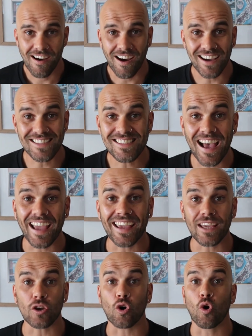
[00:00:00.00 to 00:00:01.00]
I
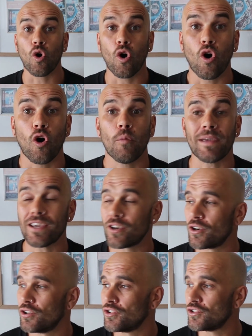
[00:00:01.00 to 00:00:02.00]
say core
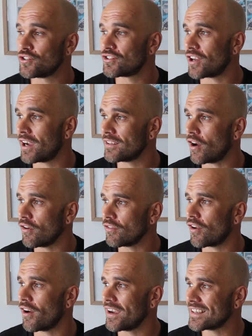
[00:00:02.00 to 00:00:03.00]
because I
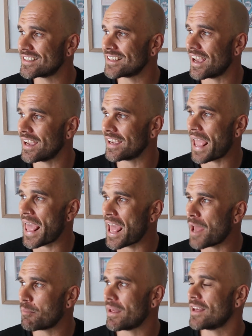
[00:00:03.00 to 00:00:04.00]
don't like saying
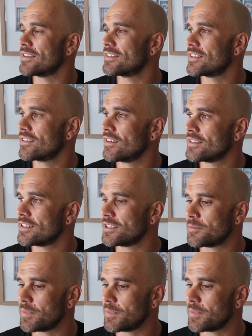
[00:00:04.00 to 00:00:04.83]
ab exercises,